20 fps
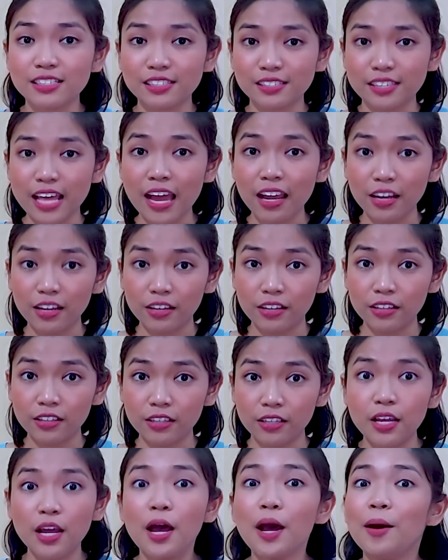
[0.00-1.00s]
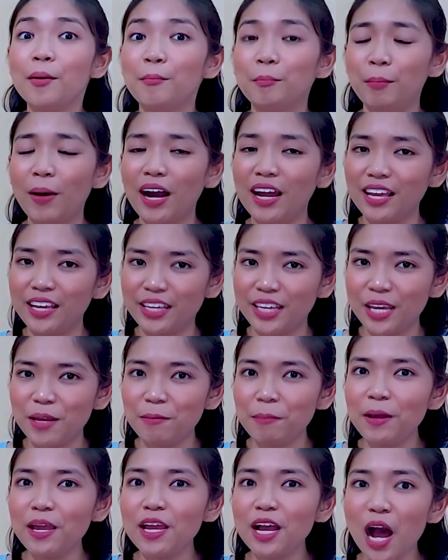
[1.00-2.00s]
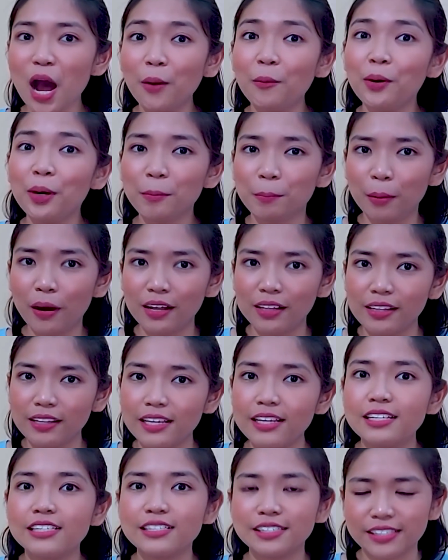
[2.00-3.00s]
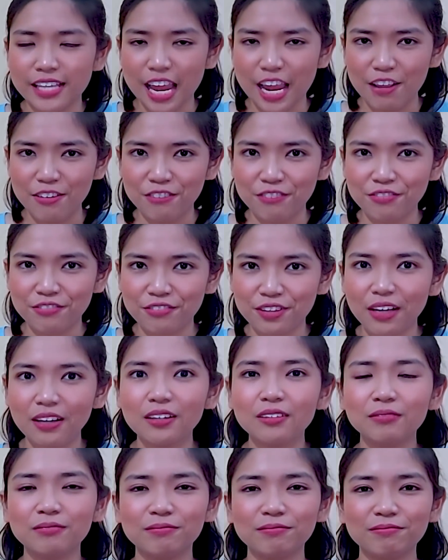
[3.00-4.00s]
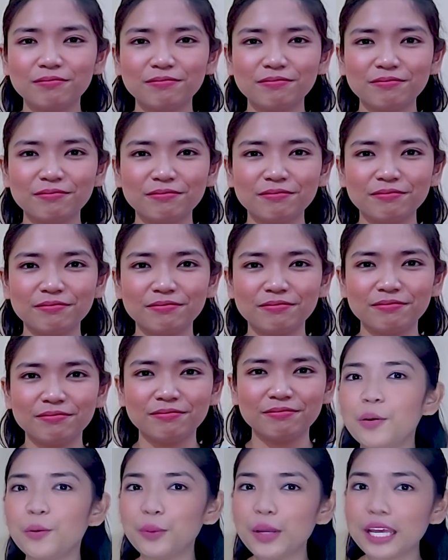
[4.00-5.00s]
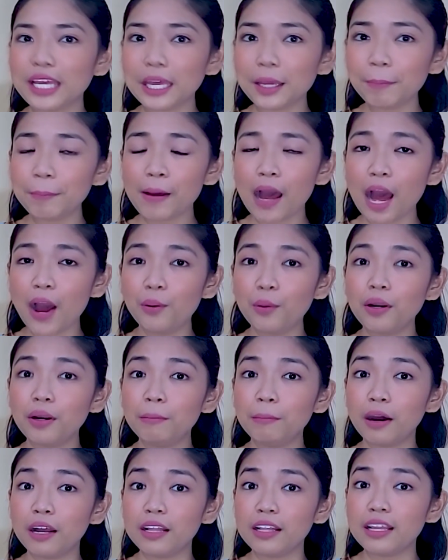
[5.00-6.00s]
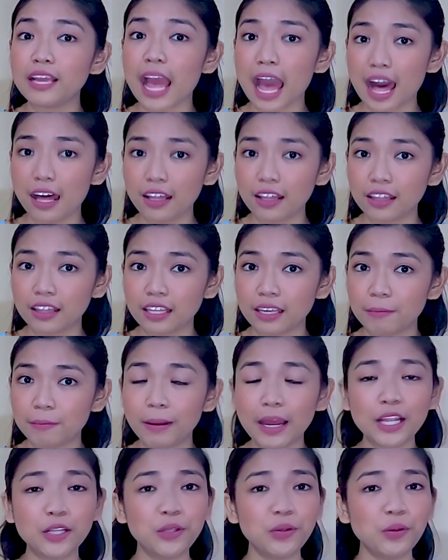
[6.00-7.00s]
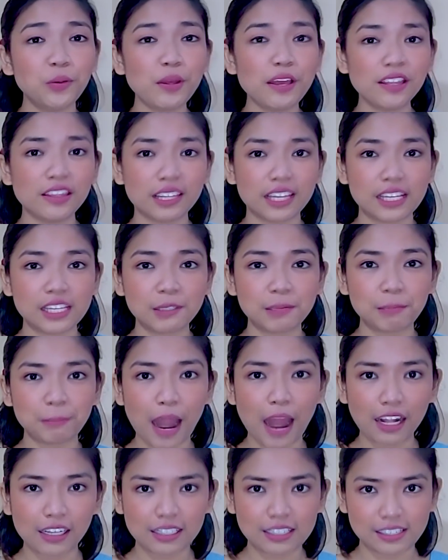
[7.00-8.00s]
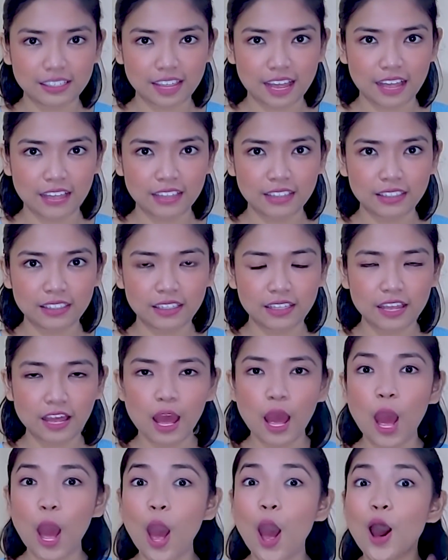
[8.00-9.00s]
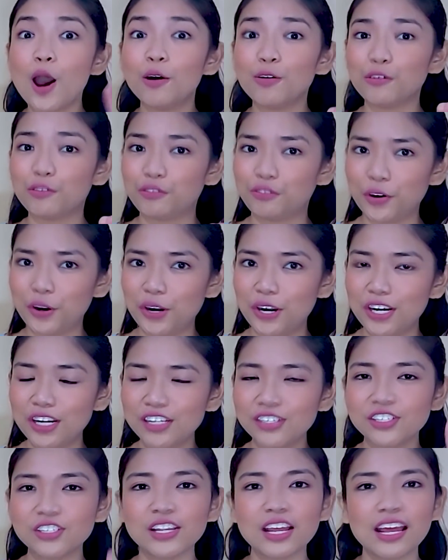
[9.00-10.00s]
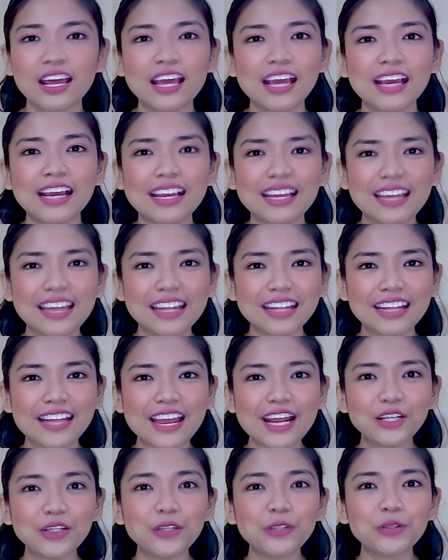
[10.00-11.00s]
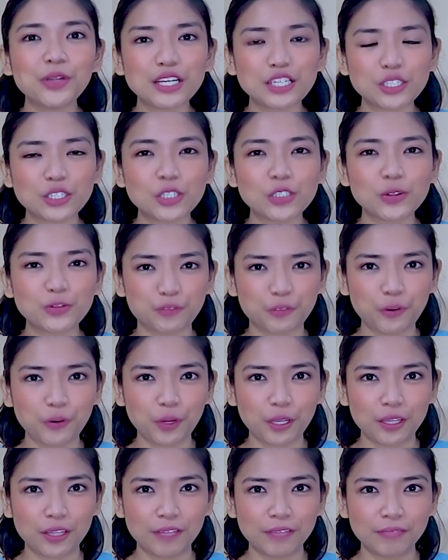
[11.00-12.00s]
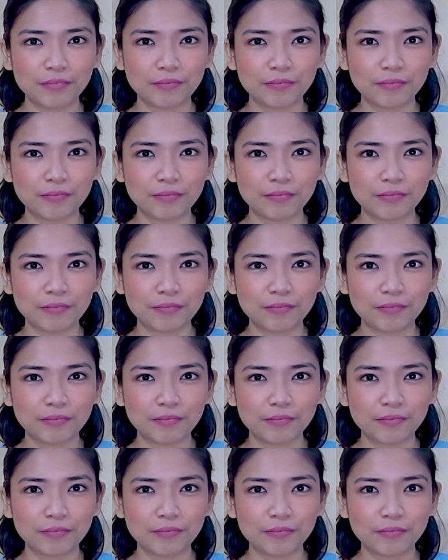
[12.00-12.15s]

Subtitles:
Second, by keeping our body safe. We keep our body healthy by doing these practices. First, eating nutritious food.